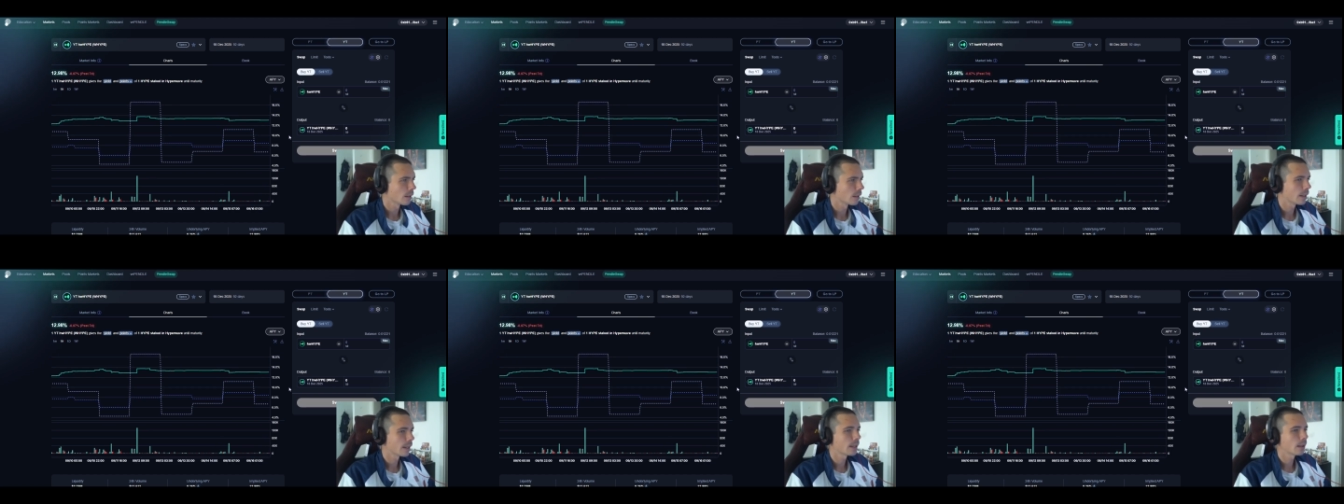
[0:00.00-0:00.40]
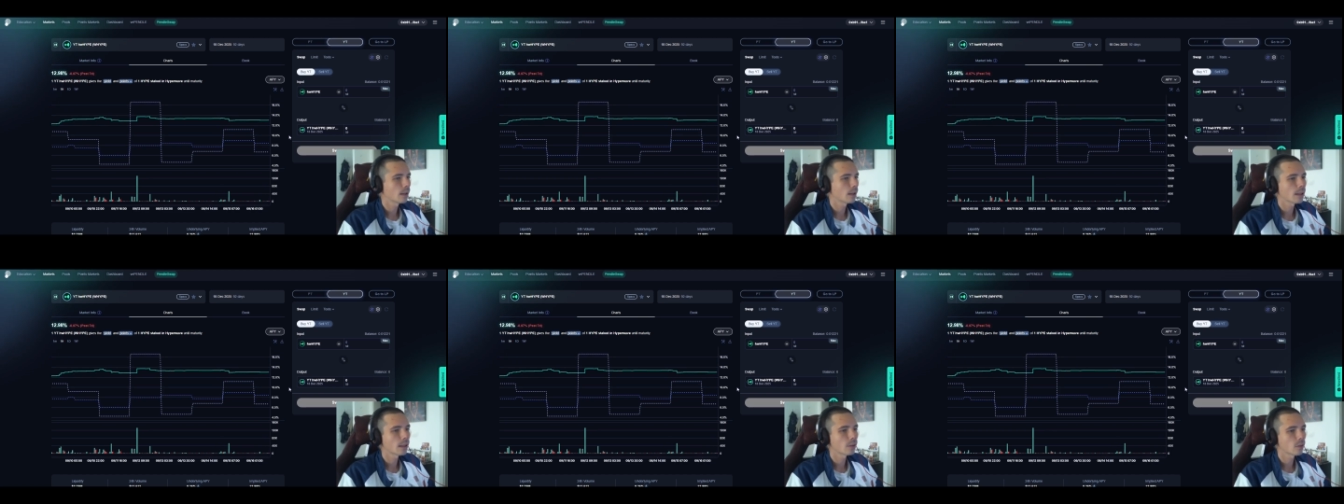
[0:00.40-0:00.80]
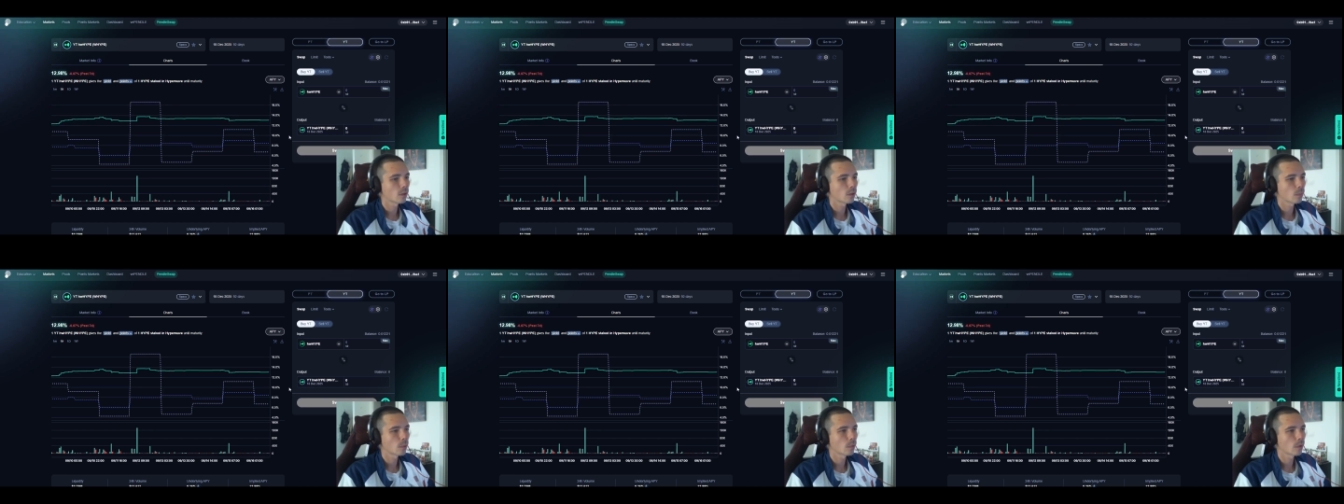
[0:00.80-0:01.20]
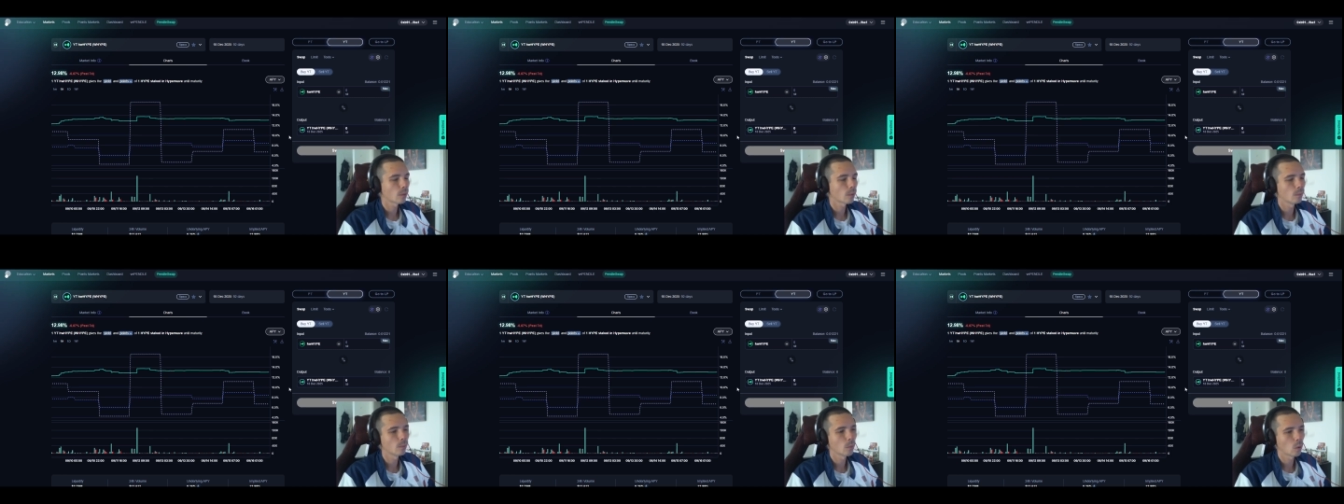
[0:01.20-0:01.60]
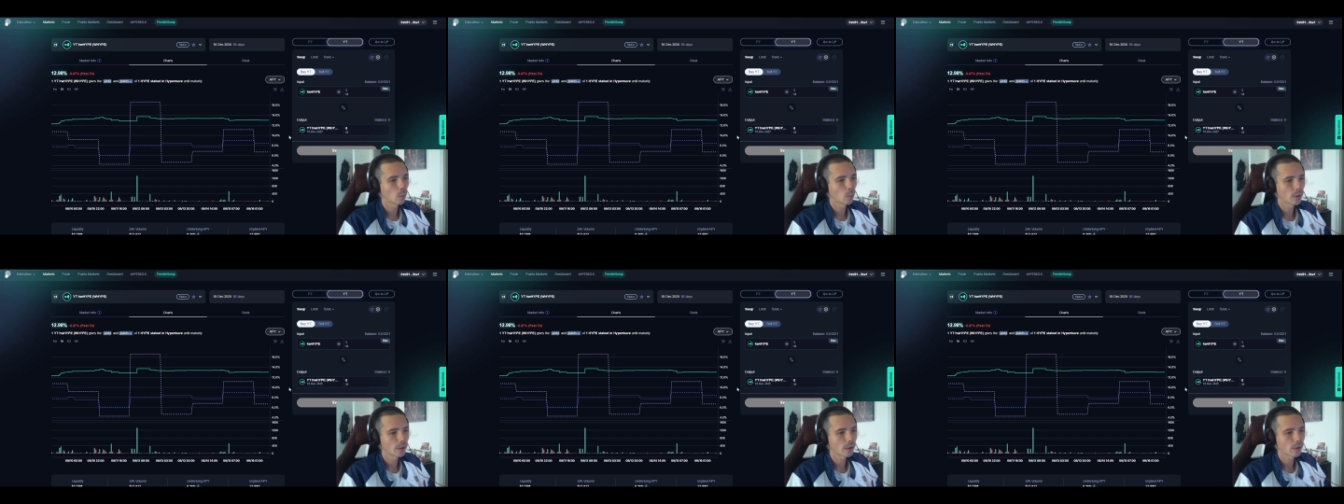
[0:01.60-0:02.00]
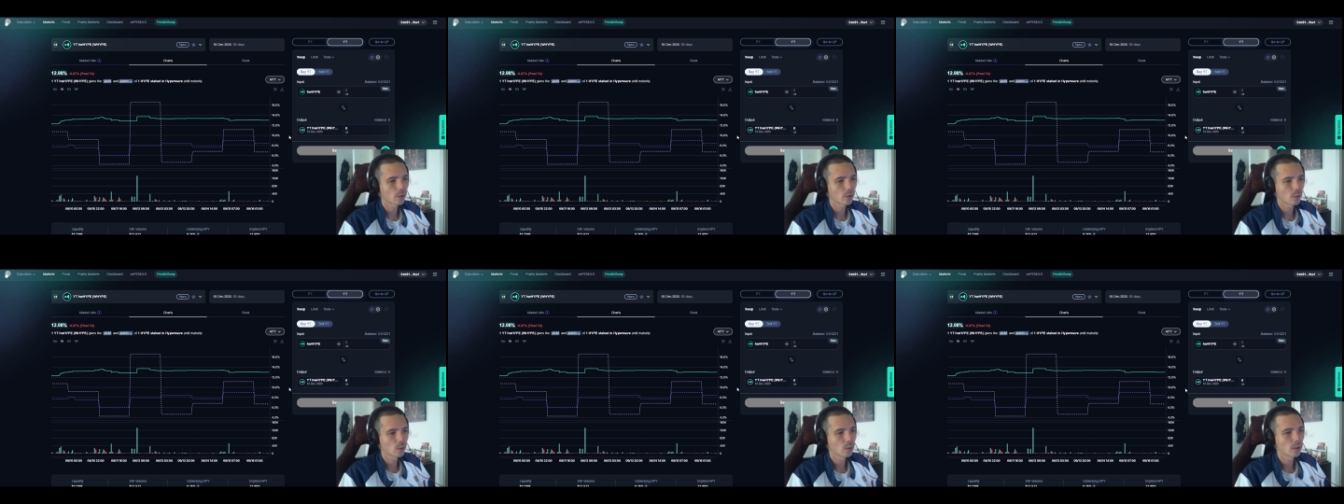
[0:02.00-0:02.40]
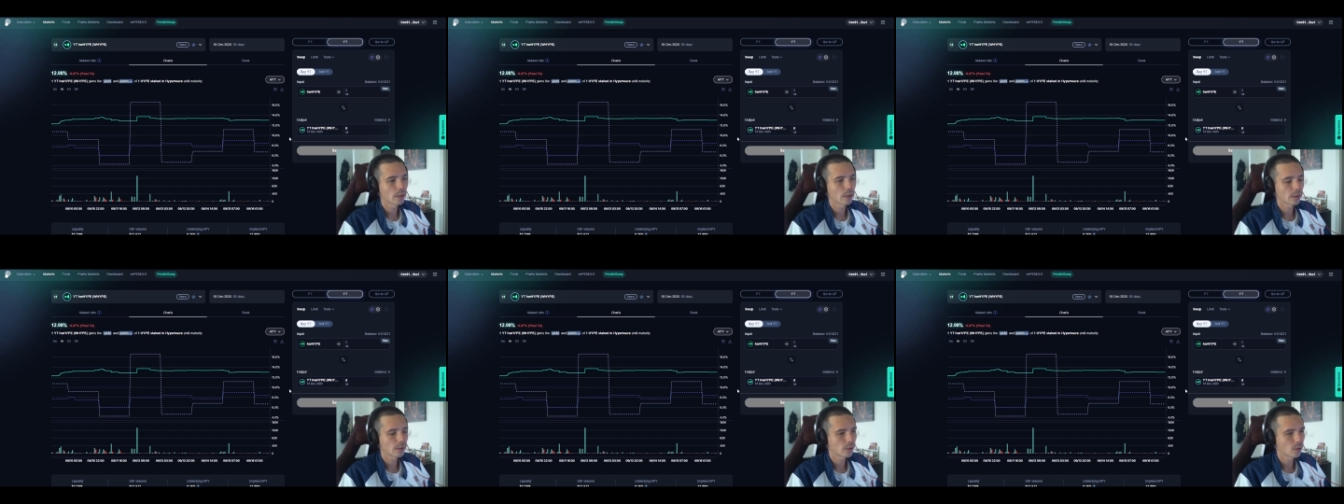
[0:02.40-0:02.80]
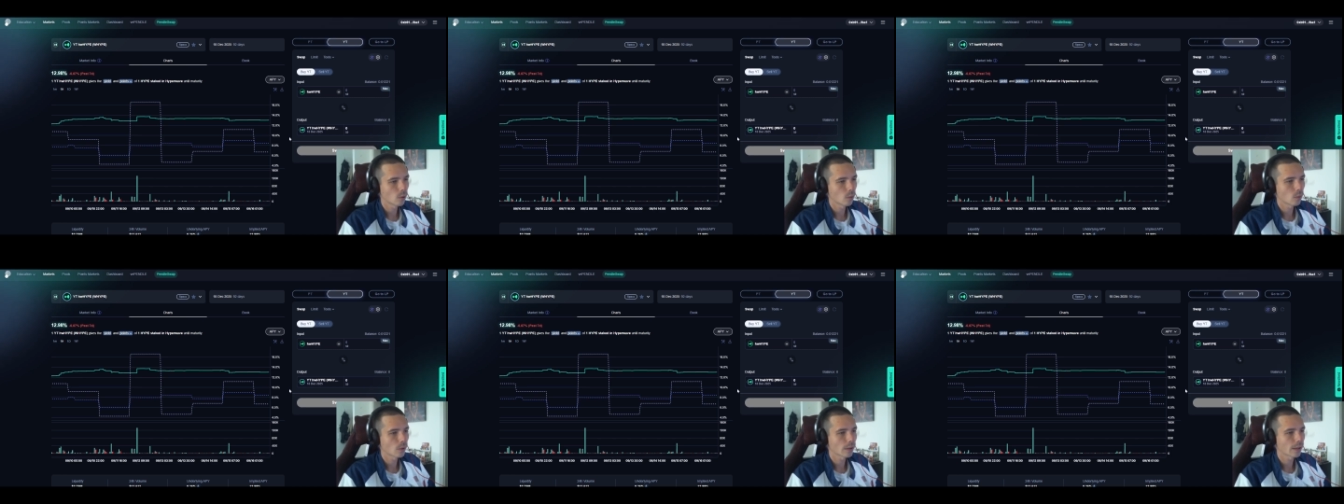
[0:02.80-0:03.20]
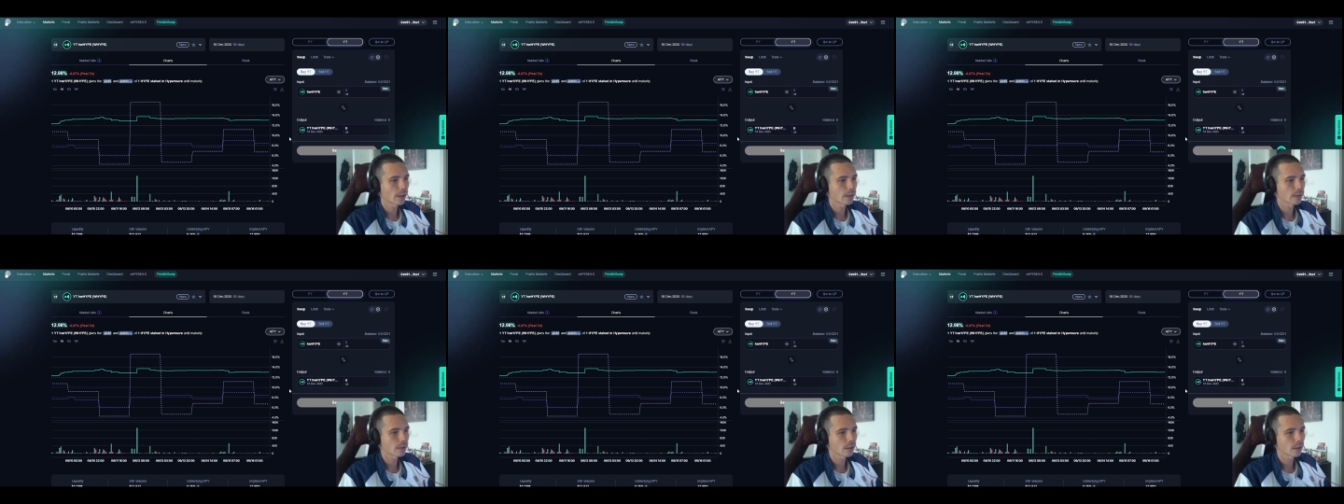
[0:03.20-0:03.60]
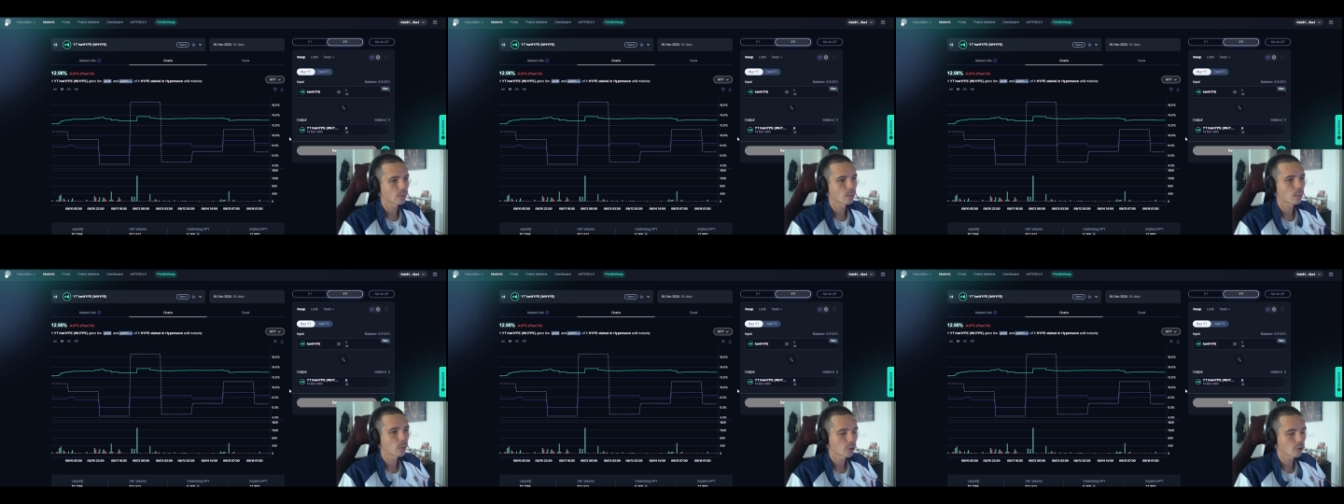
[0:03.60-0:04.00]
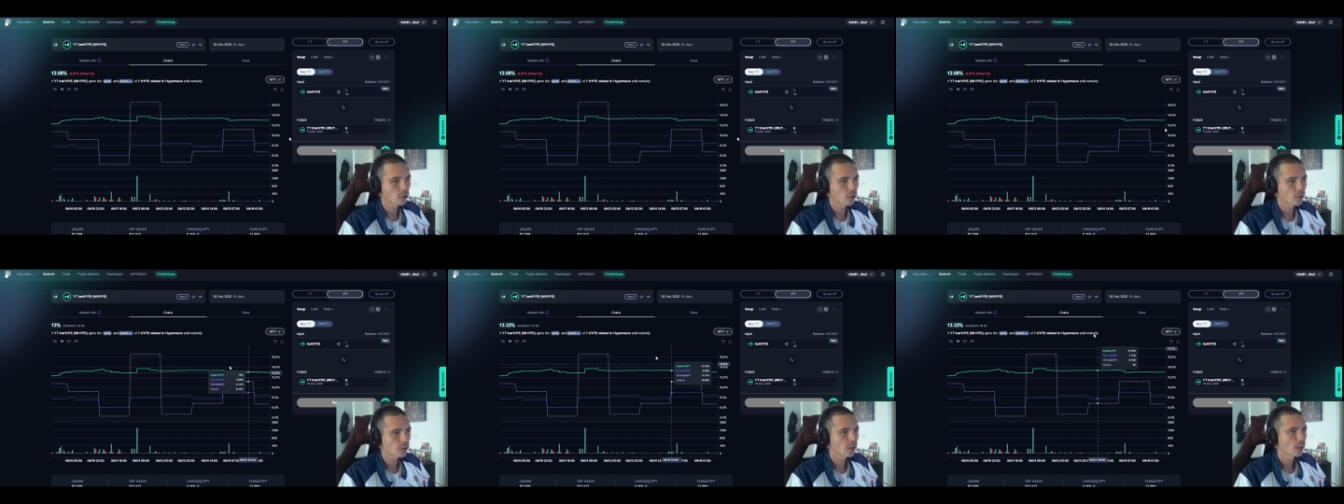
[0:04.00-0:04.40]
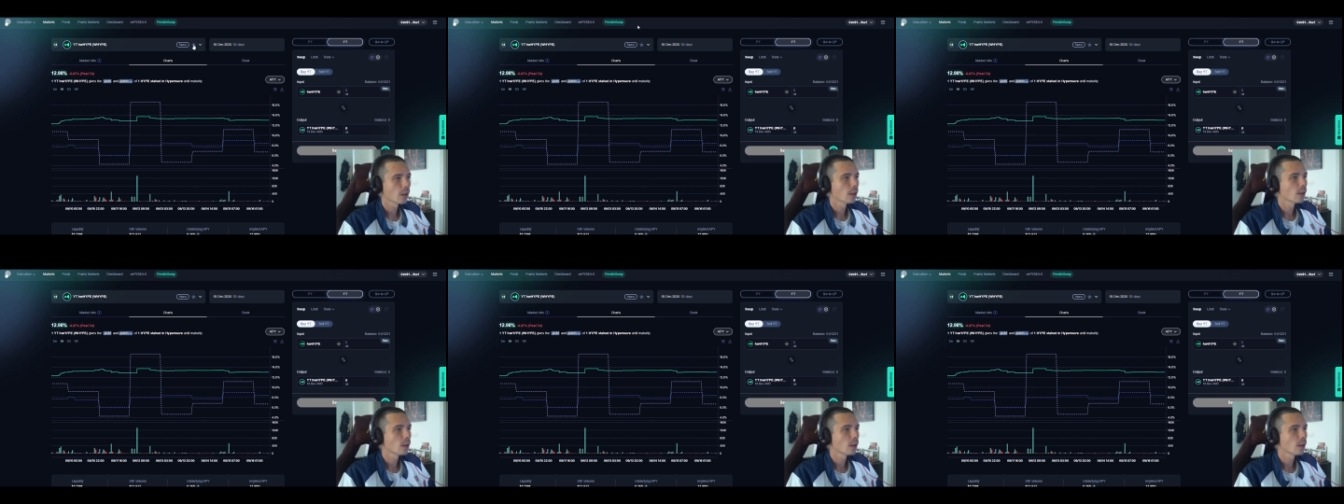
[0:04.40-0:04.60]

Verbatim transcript: again that is the perfect moment to go ahead and purchase